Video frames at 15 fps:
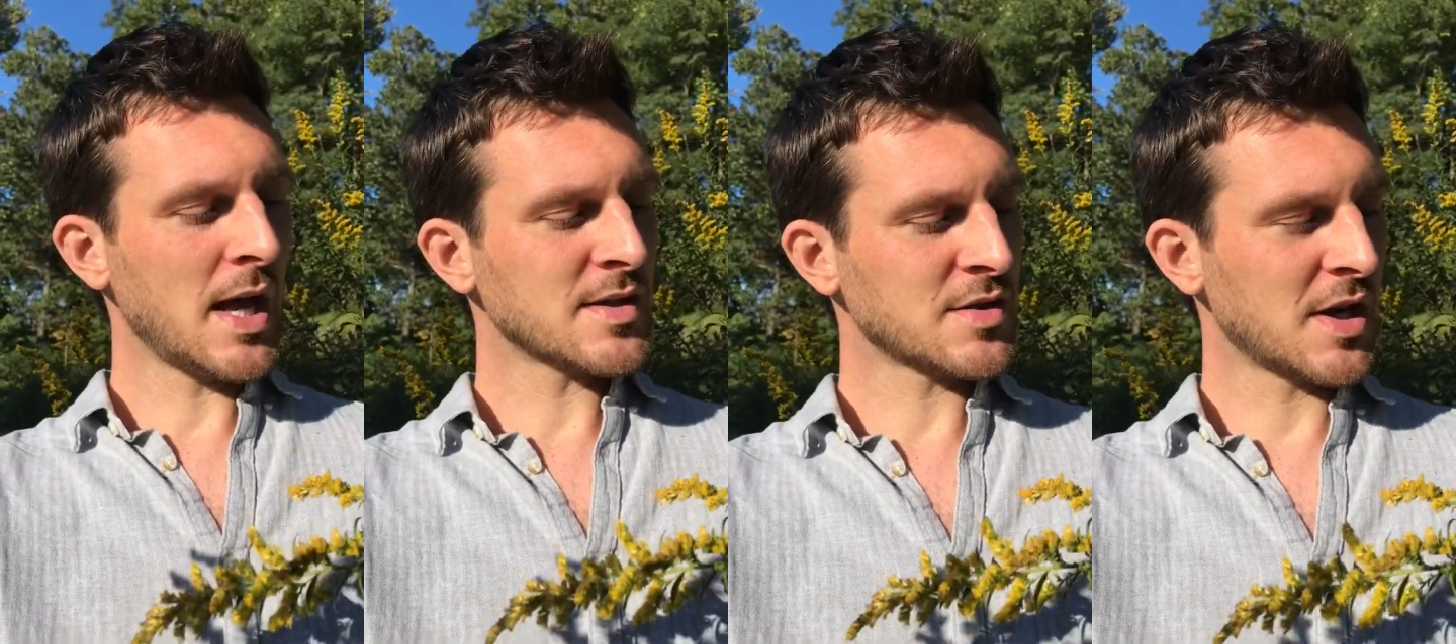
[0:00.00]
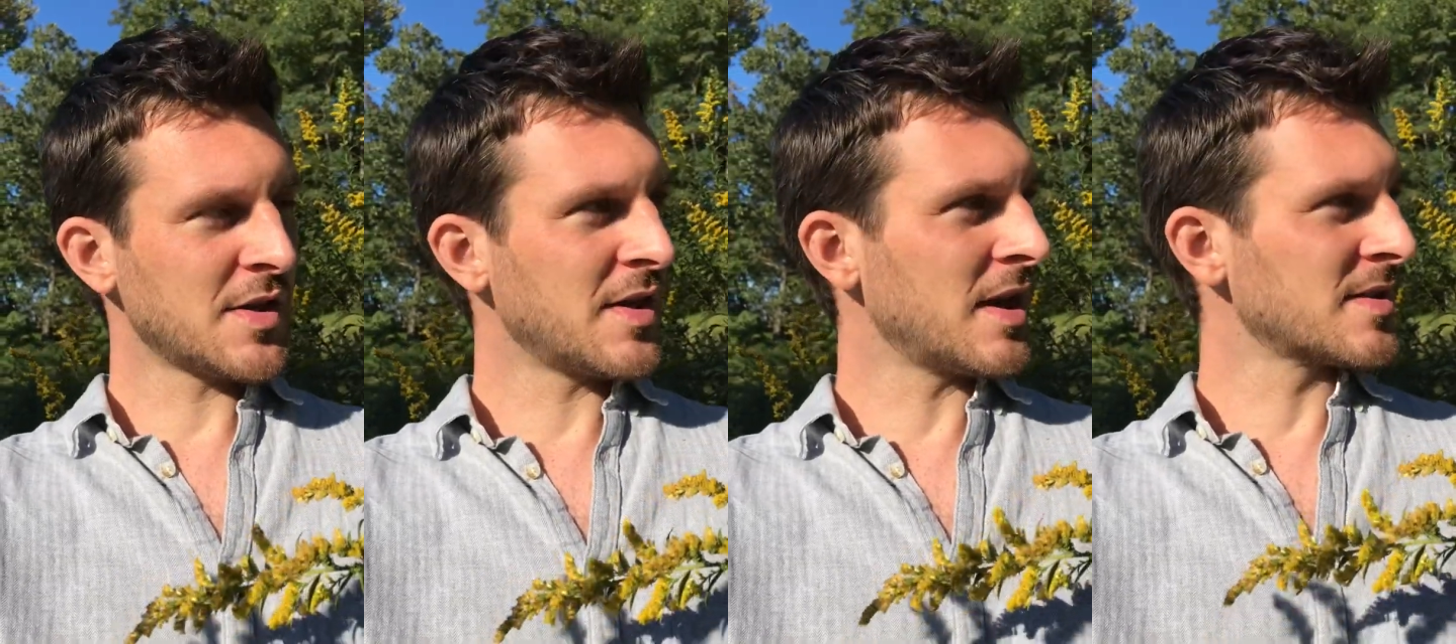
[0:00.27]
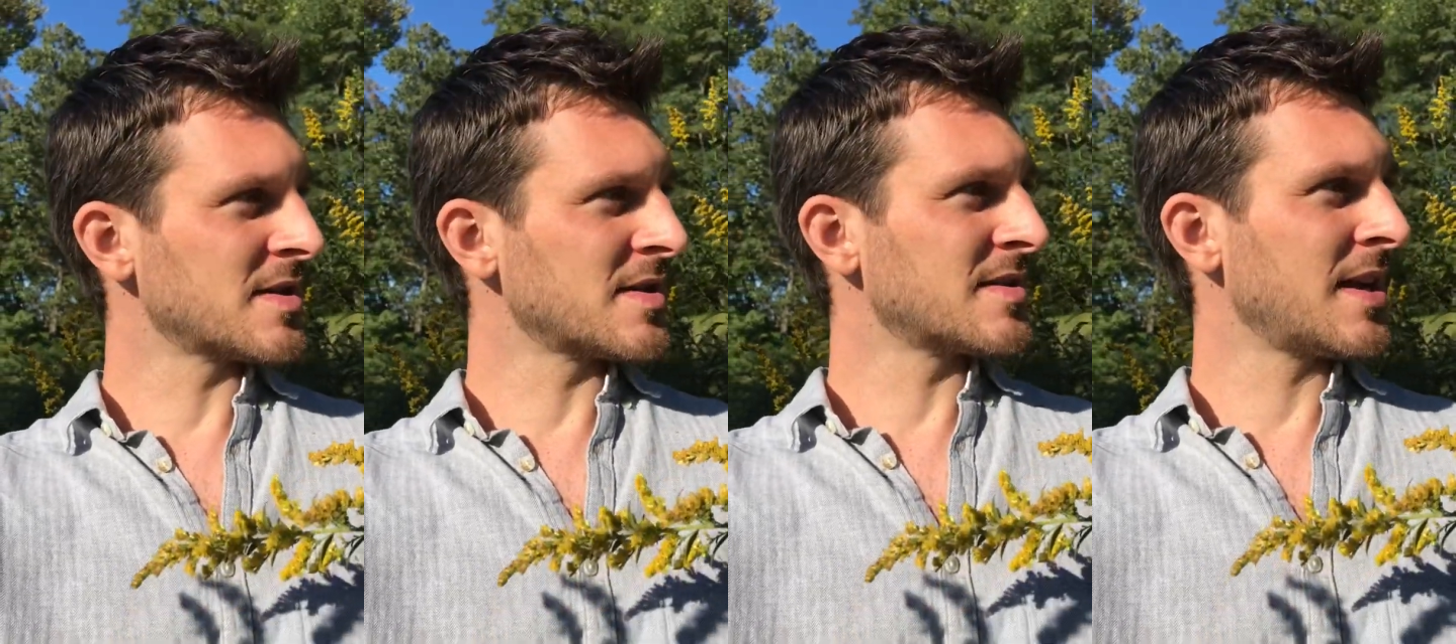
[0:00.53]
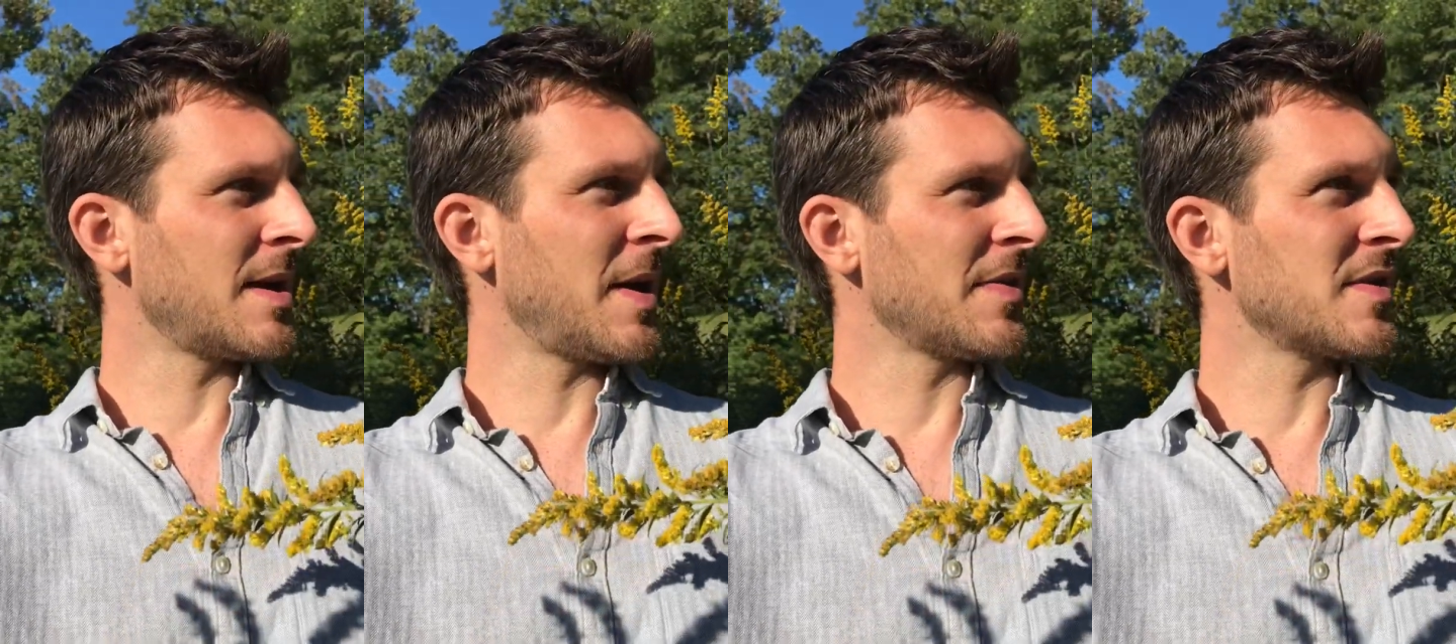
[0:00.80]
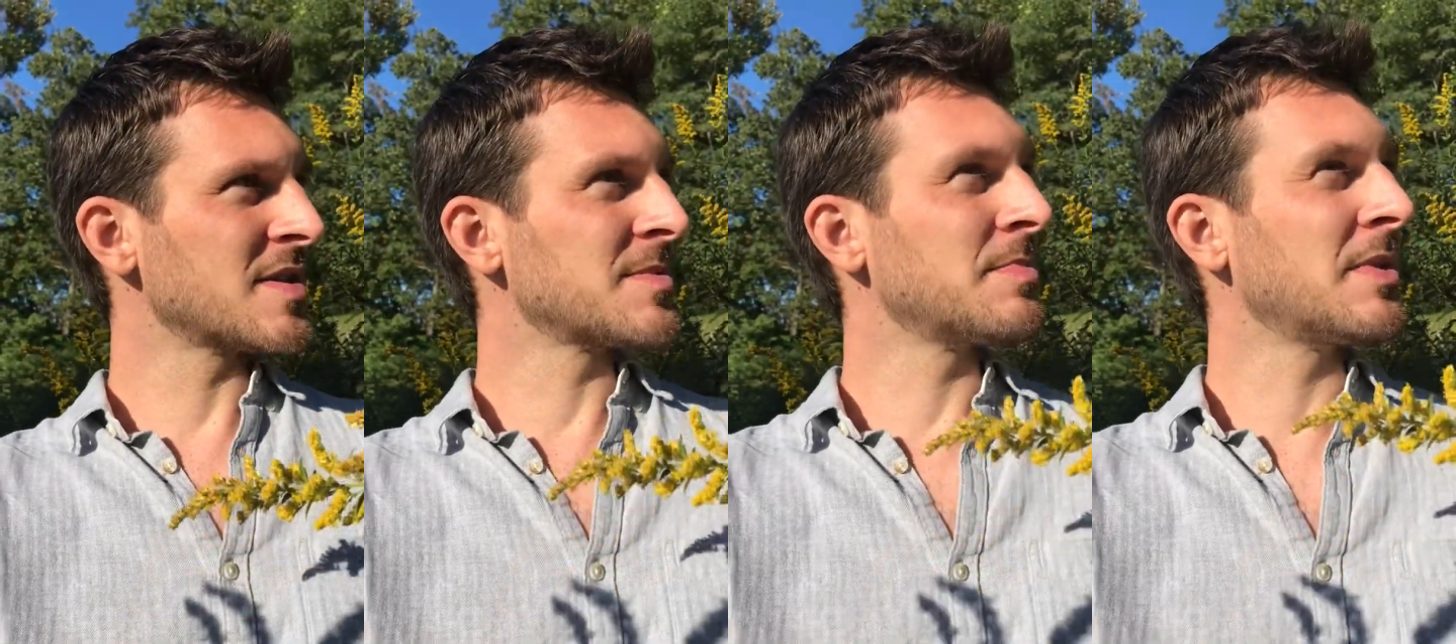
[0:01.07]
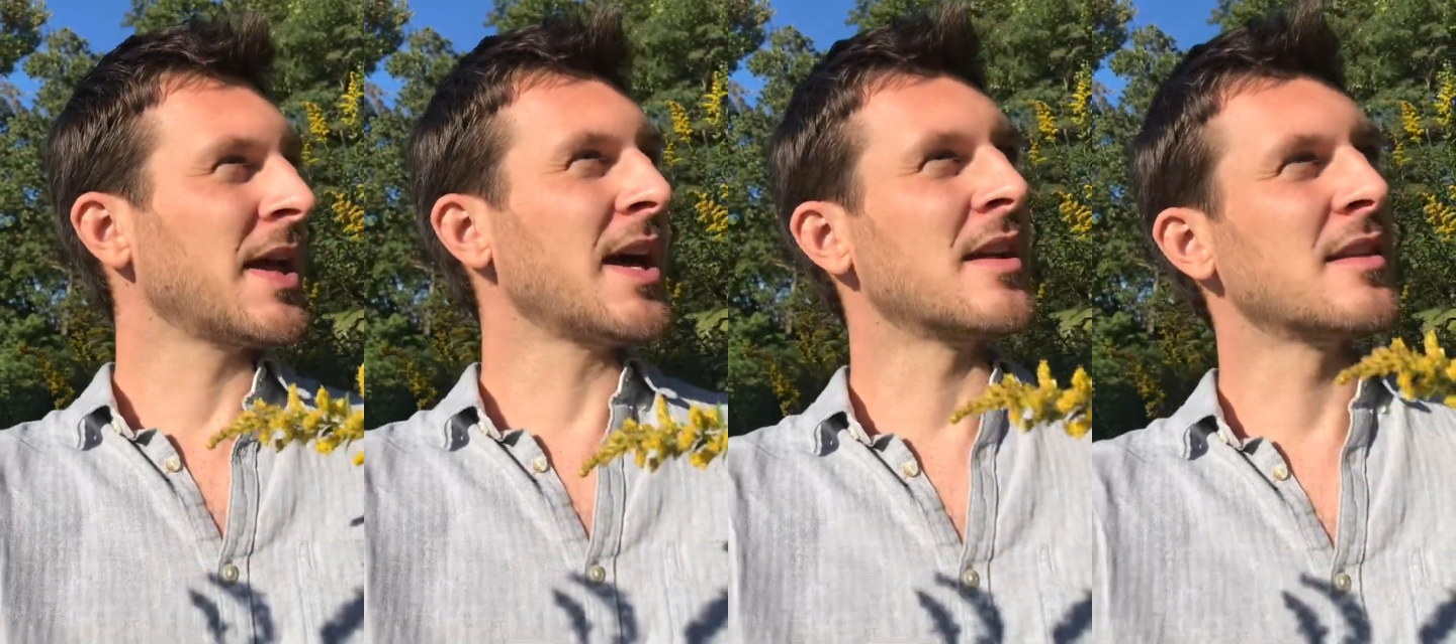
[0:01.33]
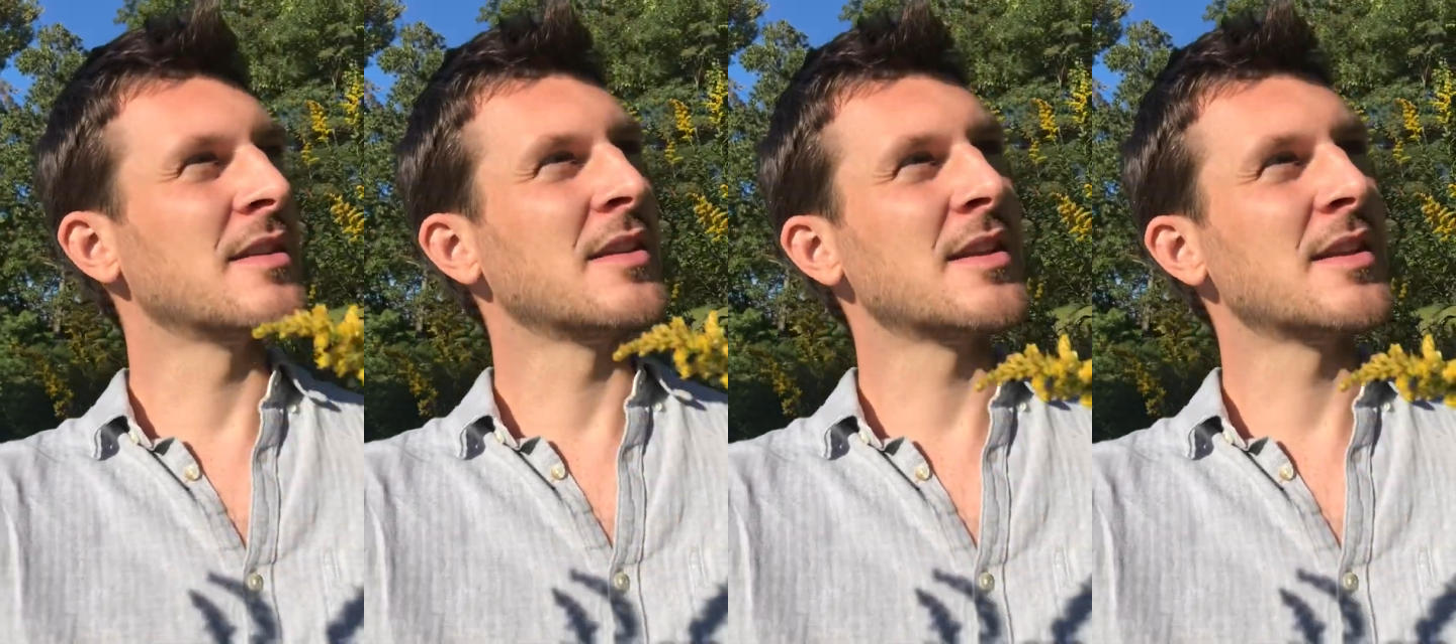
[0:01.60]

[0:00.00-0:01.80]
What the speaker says: is there anything else to say about this plant?